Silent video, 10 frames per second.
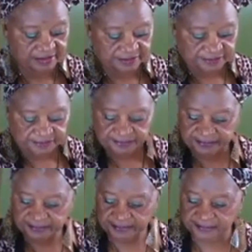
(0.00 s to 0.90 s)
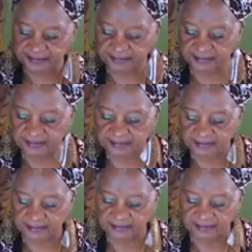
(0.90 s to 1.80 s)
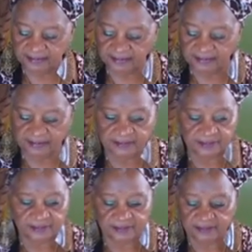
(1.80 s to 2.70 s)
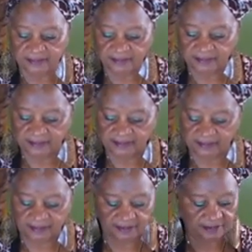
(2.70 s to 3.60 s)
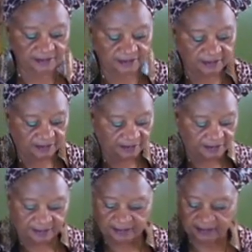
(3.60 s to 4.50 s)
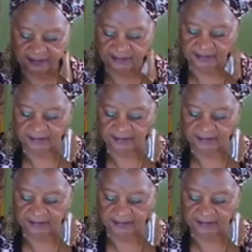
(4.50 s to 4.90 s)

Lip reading: [no speech]